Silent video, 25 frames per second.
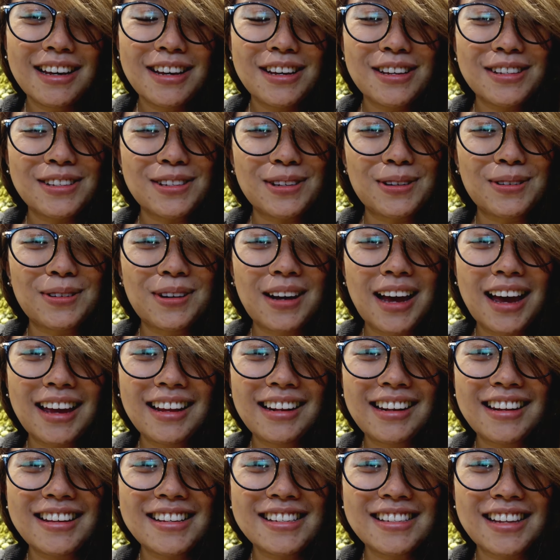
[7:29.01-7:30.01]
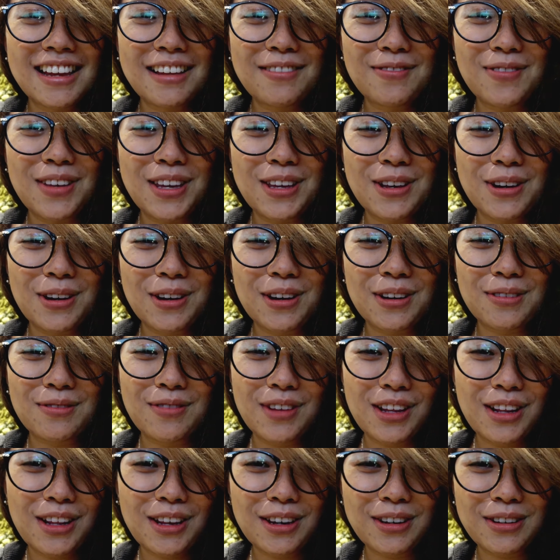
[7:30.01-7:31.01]
So kindly send me your
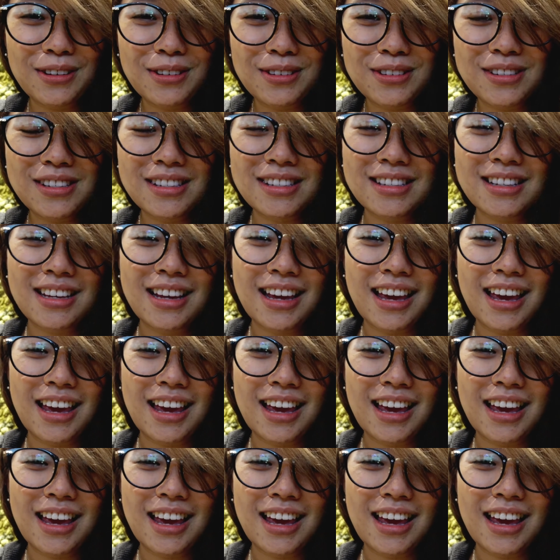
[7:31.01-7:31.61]
videos